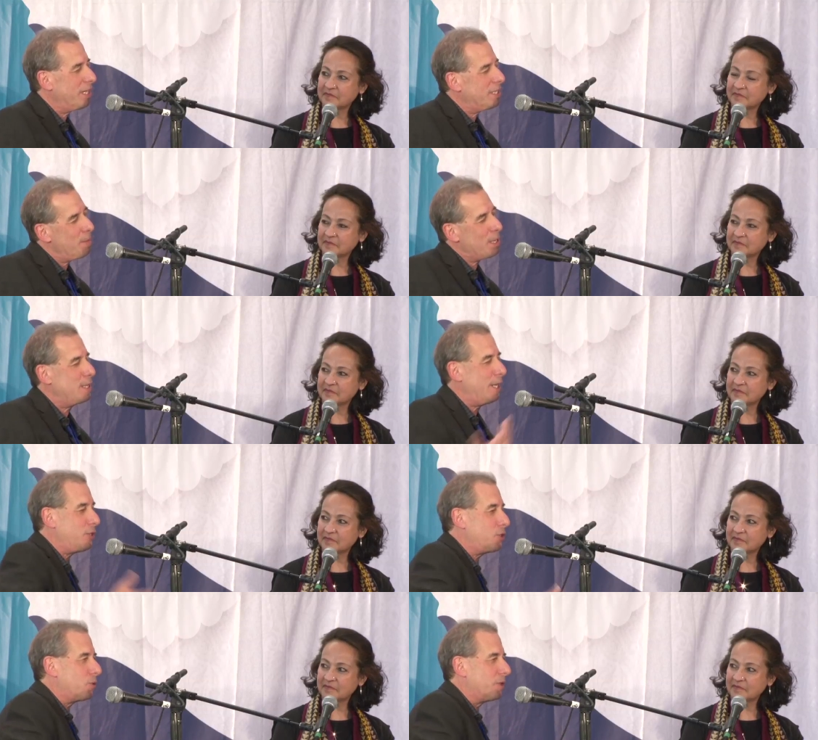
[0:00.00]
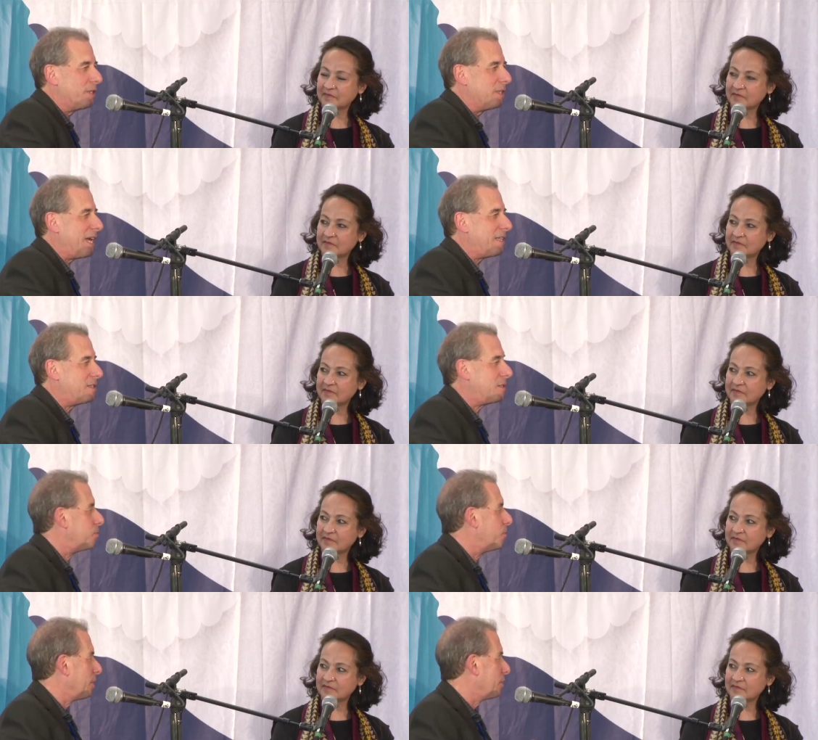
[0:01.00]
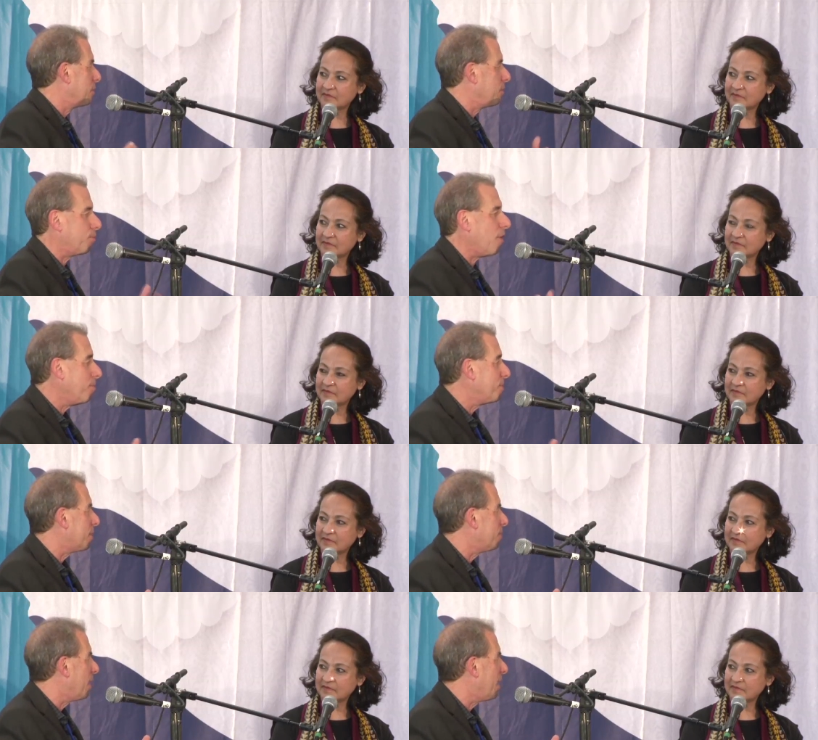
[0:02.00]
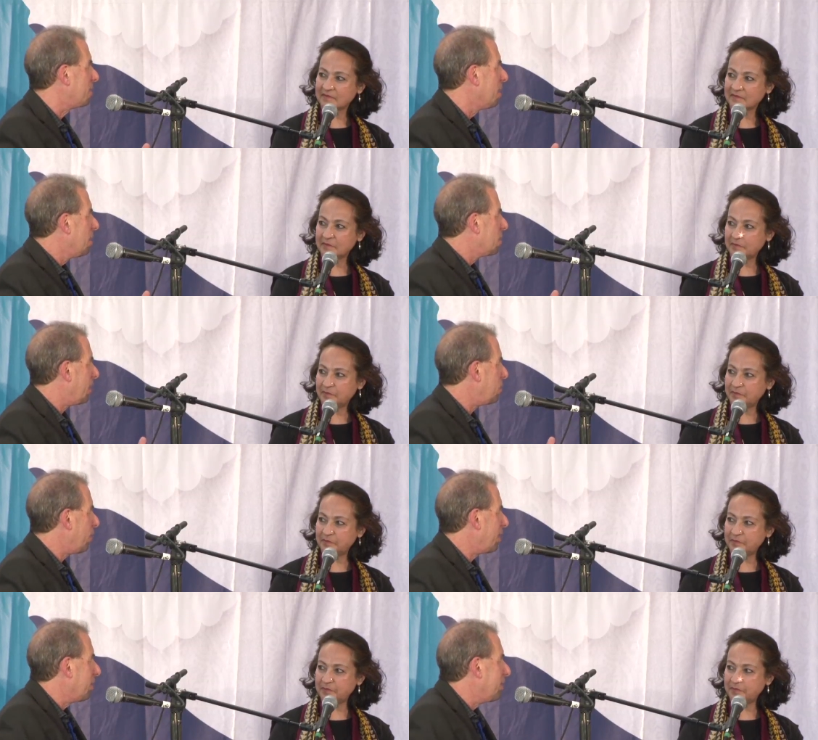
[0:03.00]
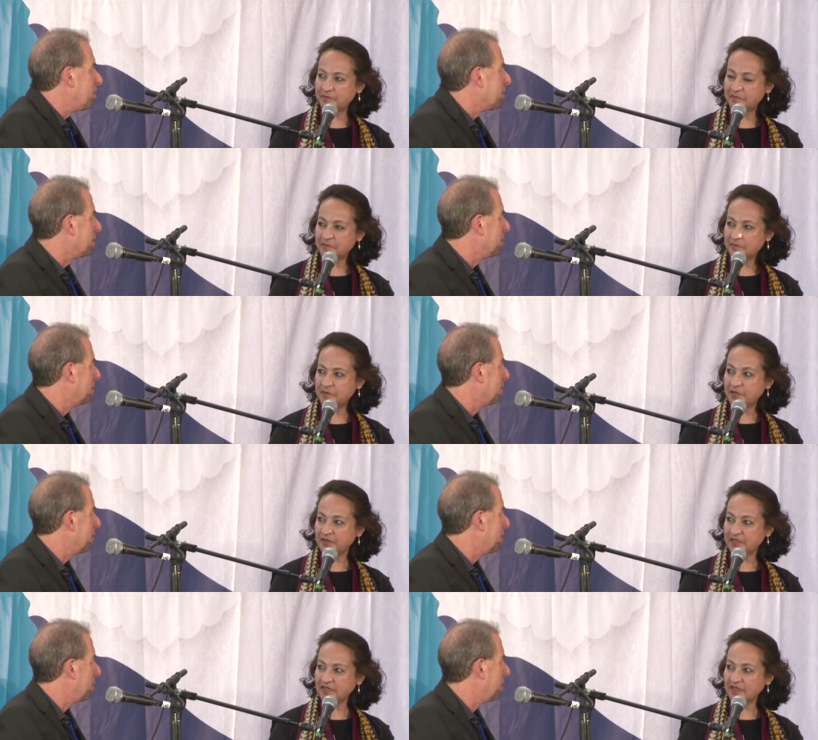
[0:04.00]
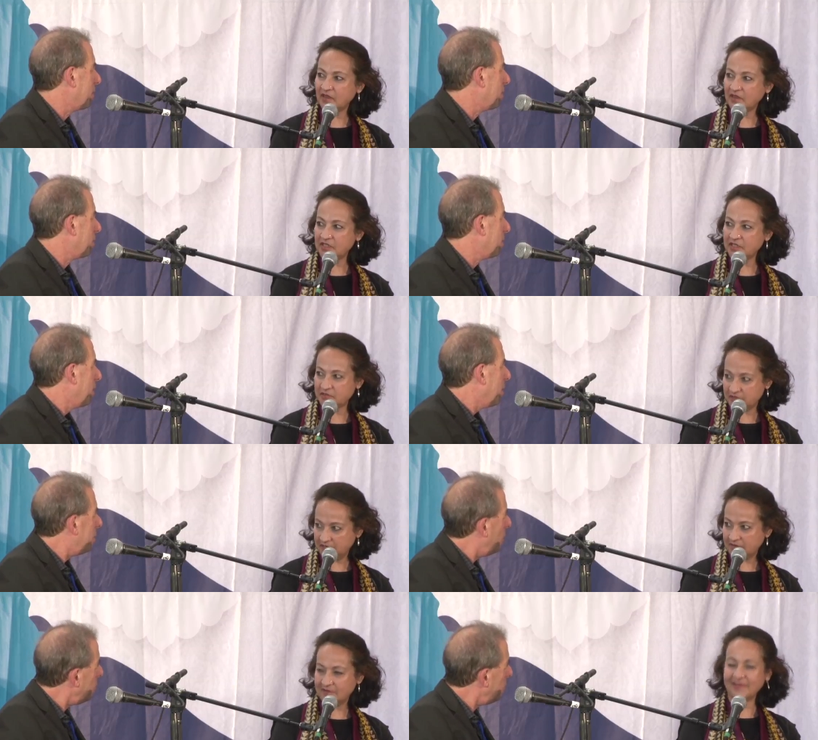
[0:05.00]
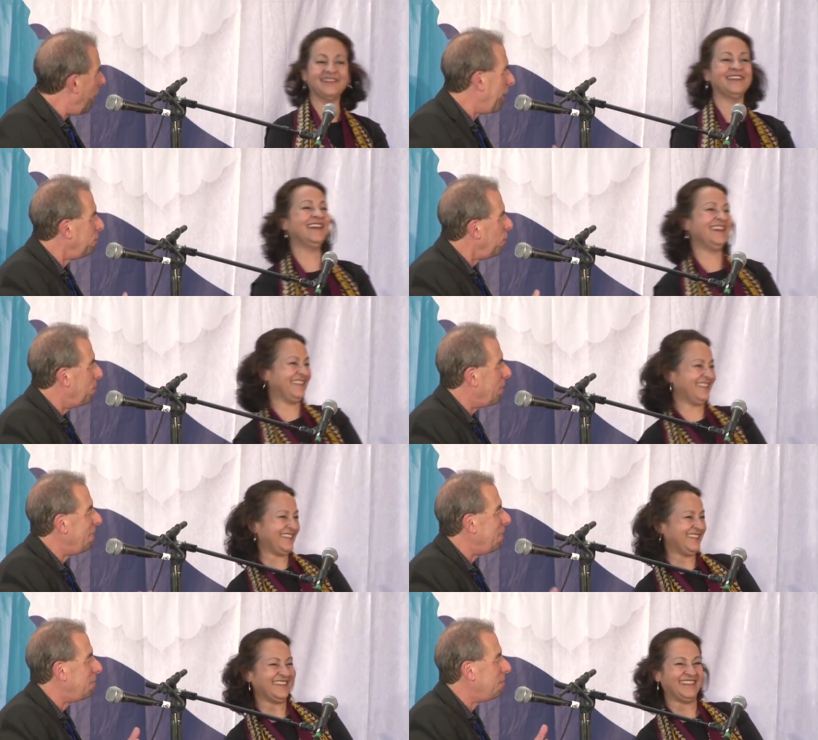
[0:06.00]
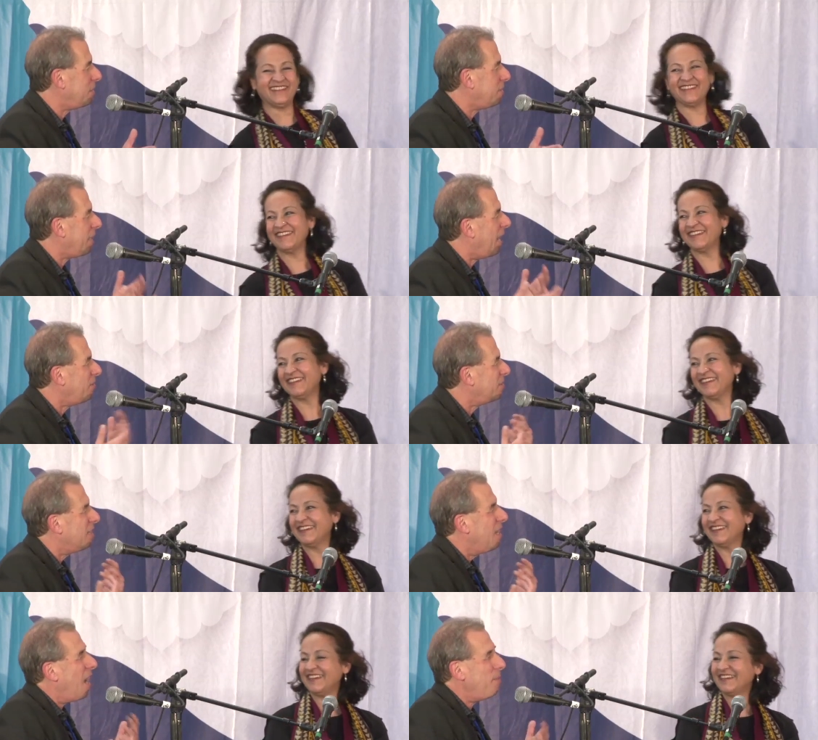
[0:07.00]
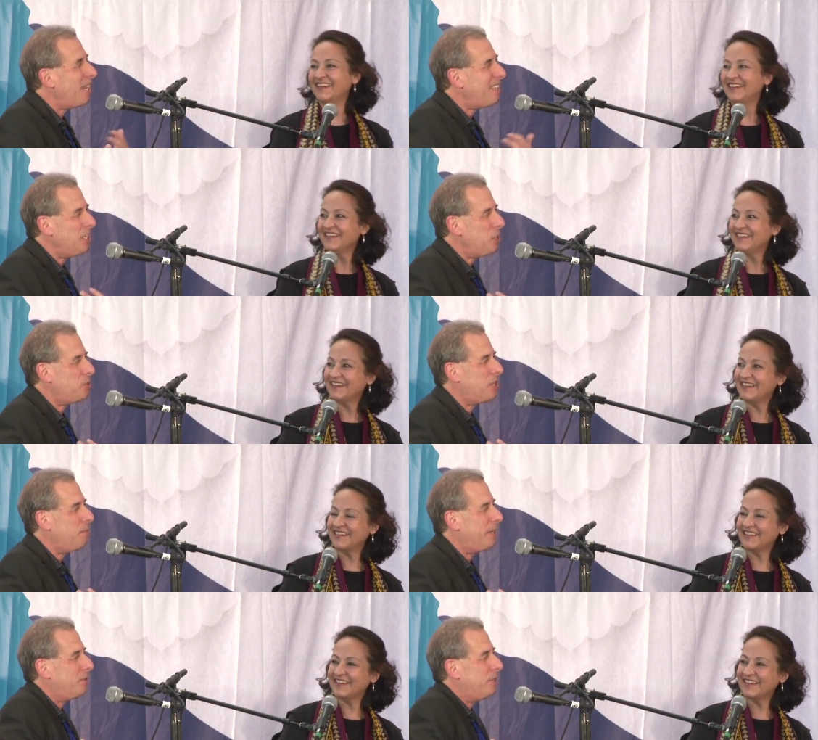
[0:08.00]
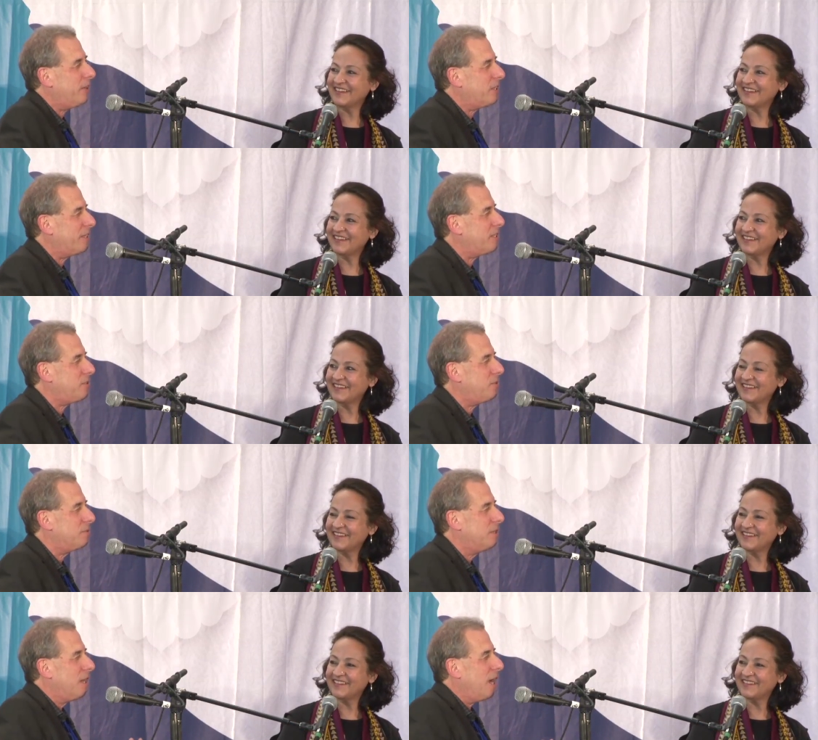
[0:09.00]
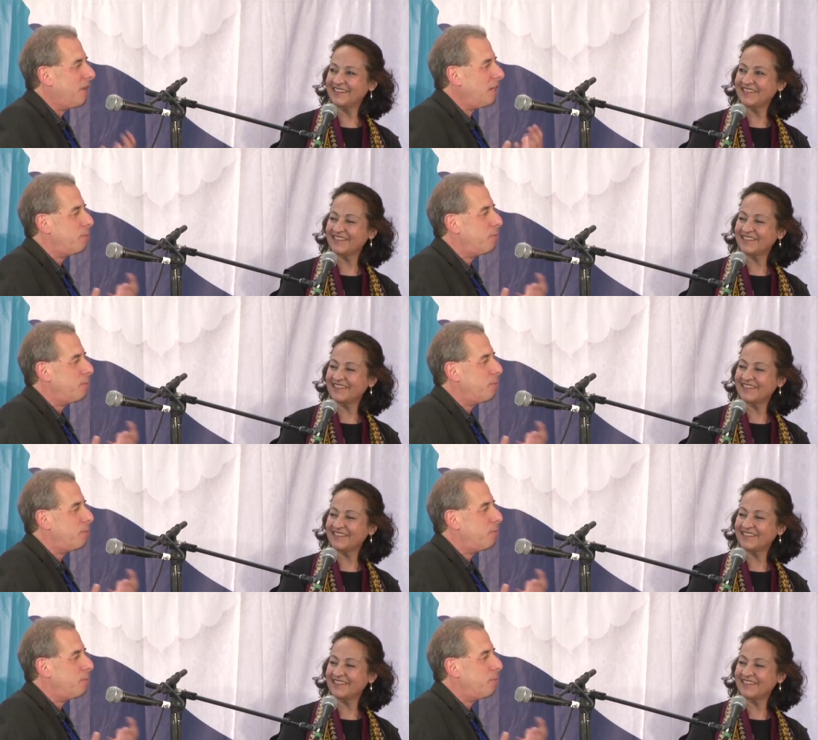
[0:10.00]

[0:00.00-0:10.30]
Speaker 1: to tell me their story that that's where there's problems that arise. So I just try to listen.
Speaker 2: Perfect psychologist, right? Don't you? Th-
Speaker 1: I don't know, but I mean, it's, it's, it's, like I don't. I'm not that interested in my own narrative. I just don't. I've gotten to the